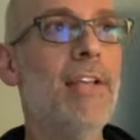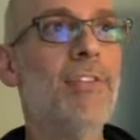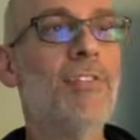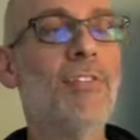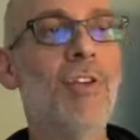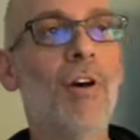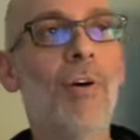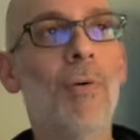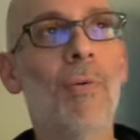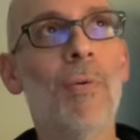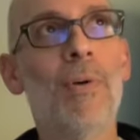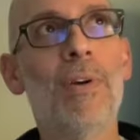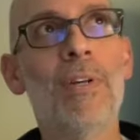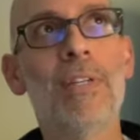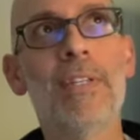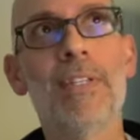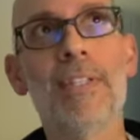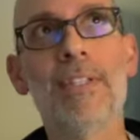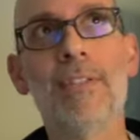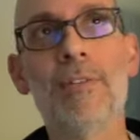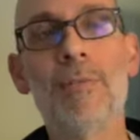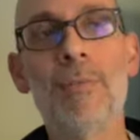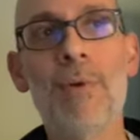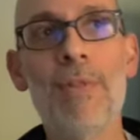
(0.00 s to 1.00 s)
So
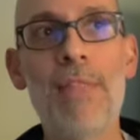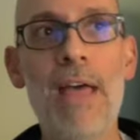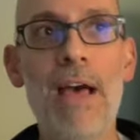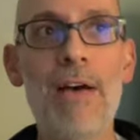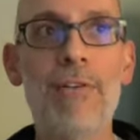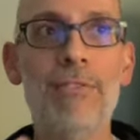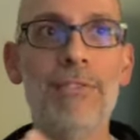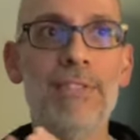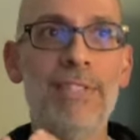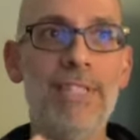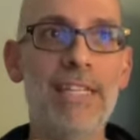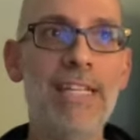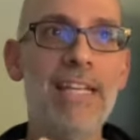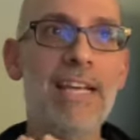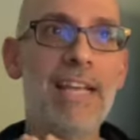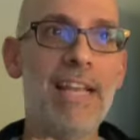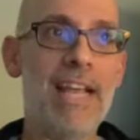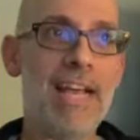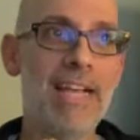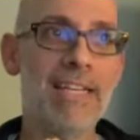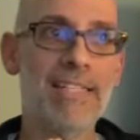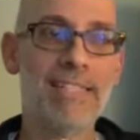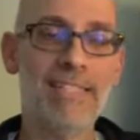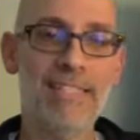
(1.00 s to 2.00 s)
without
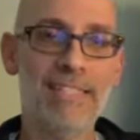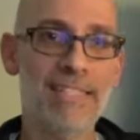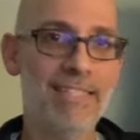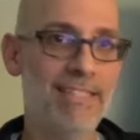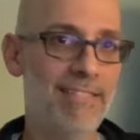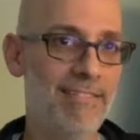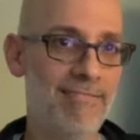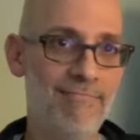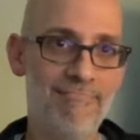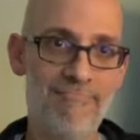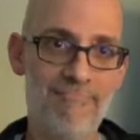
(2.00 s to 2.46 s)
DNS,